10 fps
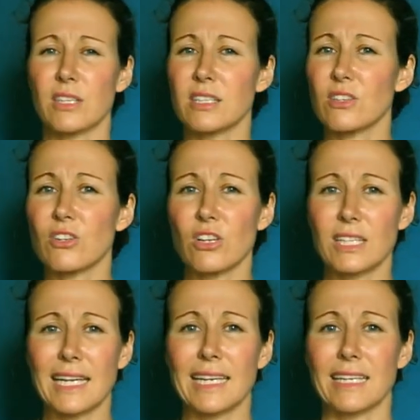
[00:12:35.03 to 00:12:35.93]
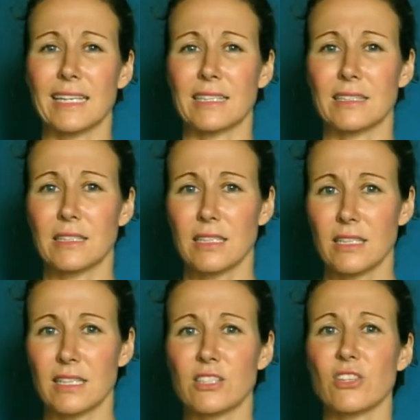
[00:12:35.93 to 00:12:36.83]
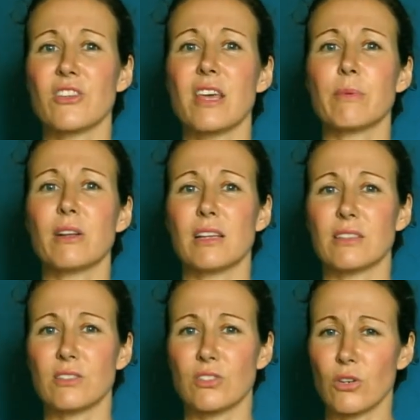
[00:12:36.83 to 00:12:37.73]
Things are not clear, things are nebulous.